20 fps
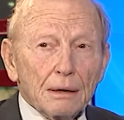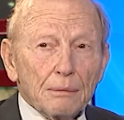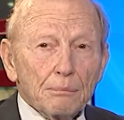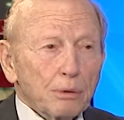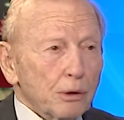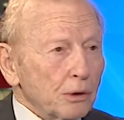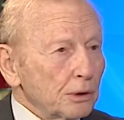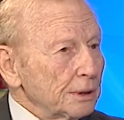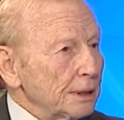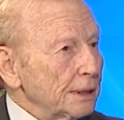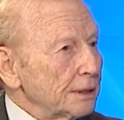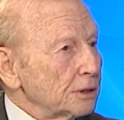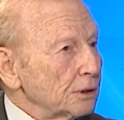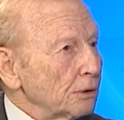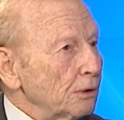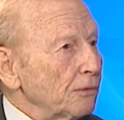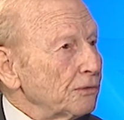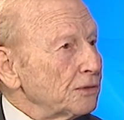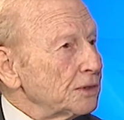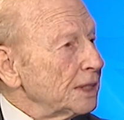borders
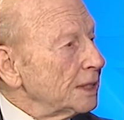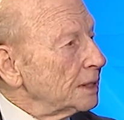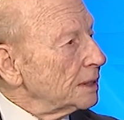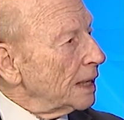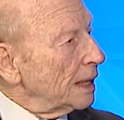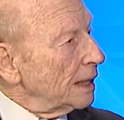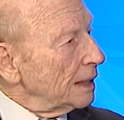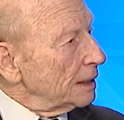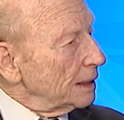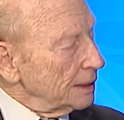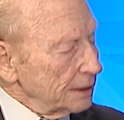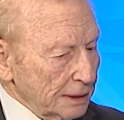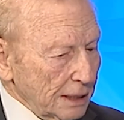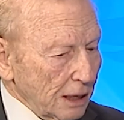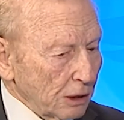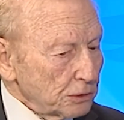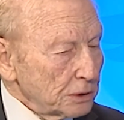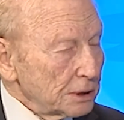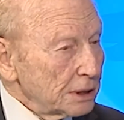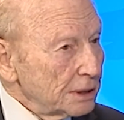of
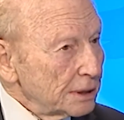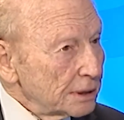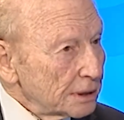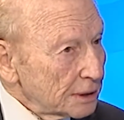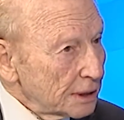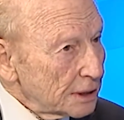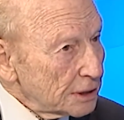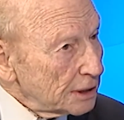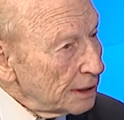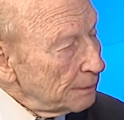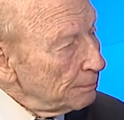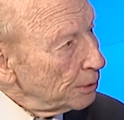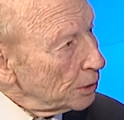6,000 years, the same